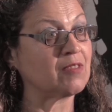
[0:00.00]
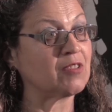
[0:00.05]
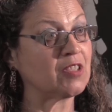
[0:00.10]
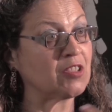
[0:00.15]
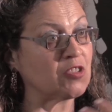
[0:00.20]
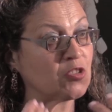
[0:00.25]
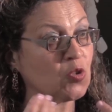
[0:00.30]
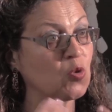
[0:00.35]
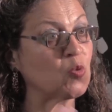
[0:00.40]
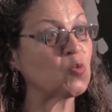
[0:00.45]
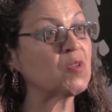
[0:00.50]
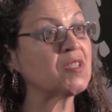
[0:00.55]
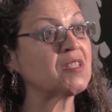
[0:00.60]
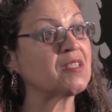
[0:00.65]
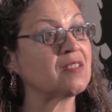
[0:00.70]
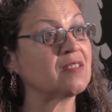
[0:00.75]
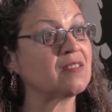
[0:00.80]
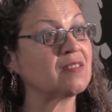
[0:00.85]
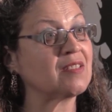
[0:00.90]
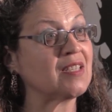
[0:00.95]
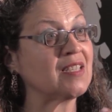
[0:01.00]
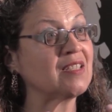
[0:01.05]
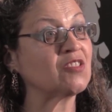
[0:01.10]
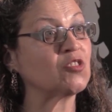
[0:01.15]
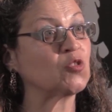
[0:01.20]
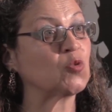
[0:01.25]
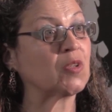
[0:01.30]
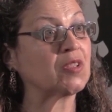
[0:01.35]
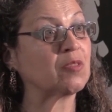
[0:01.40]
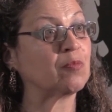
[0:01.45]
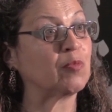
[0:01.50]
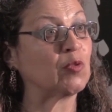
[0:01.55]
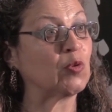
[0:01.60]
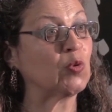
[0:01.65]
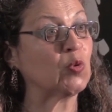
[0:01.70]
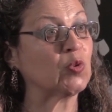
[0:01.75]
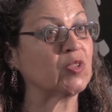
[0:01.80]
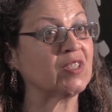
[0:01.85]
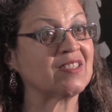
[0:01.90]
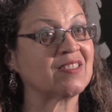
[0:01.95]
There's always things to
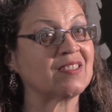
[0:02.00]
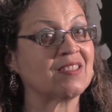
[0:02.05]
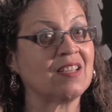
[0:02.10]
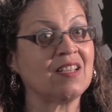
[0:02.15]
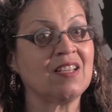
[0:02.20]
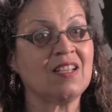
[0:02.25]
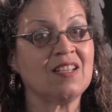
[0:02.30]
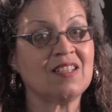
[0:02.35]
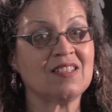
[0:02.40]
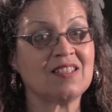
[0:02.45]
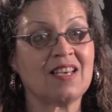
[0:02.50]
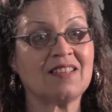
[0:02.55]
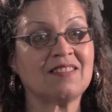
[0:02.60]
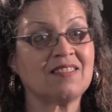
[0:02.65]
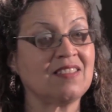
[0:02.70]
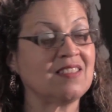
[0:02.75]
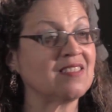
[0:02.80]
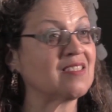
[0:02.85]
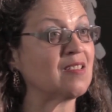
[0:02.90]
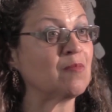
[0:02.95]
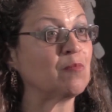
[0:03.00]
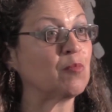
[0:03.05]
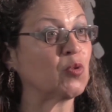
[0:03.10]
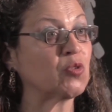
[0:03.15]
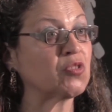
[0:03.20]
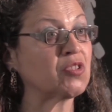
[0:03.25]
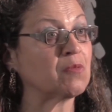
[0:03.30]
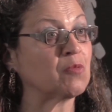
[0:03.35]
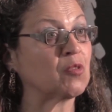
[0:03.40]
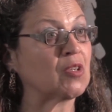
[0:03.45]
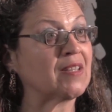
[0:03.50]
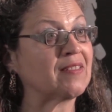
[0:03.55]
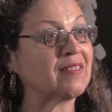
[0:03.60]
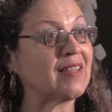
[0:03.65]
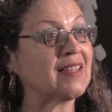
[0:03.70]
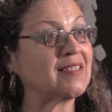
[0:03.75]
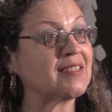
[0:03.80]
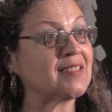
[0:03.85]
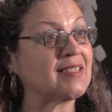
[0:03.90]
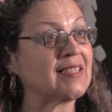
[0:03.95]
explore. There's, nothing is impossible. And that